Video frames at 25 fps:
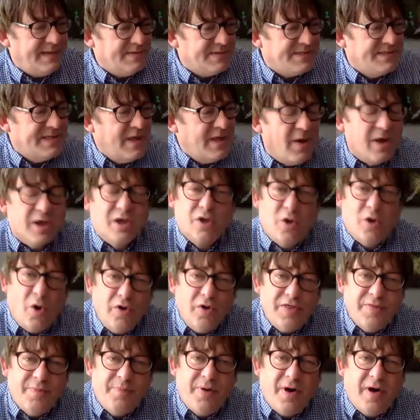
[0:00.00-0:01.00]
It was now a
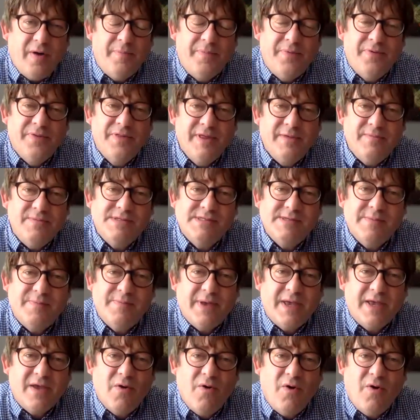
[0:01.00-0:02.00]
goth pub that was a
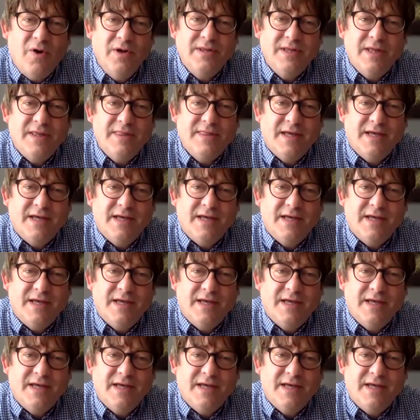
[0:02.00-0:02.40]
big haunt at